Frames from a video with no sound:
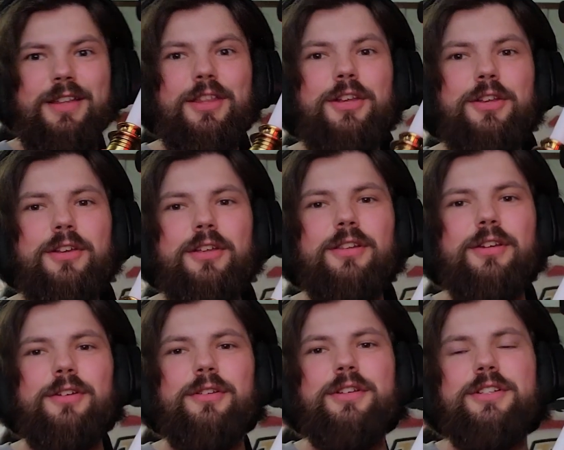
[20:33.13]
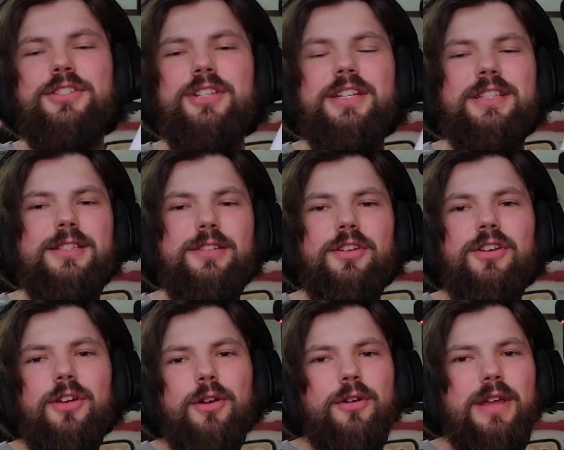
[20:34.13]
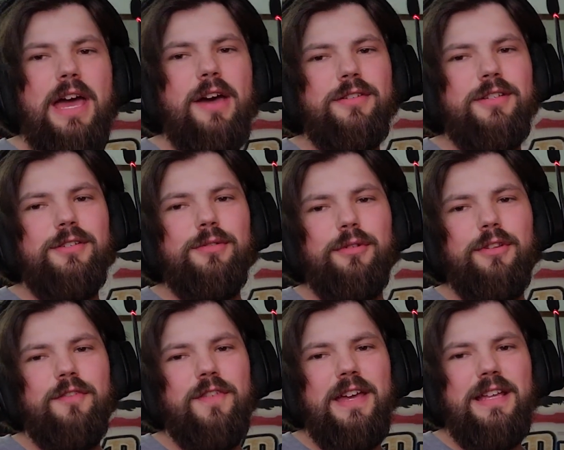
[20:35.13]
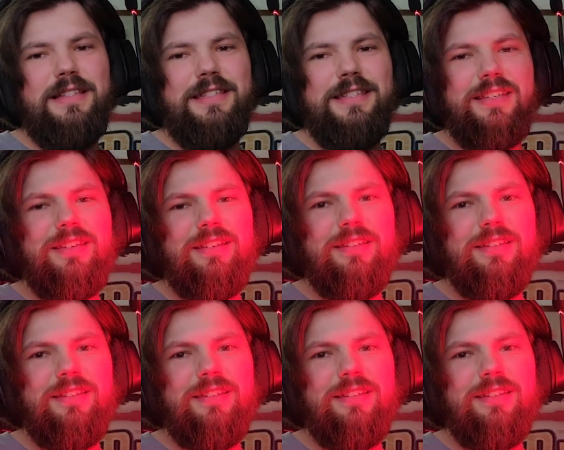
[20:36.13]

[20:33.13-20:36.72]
And then you can literally just nerd out to Duel of the Fates.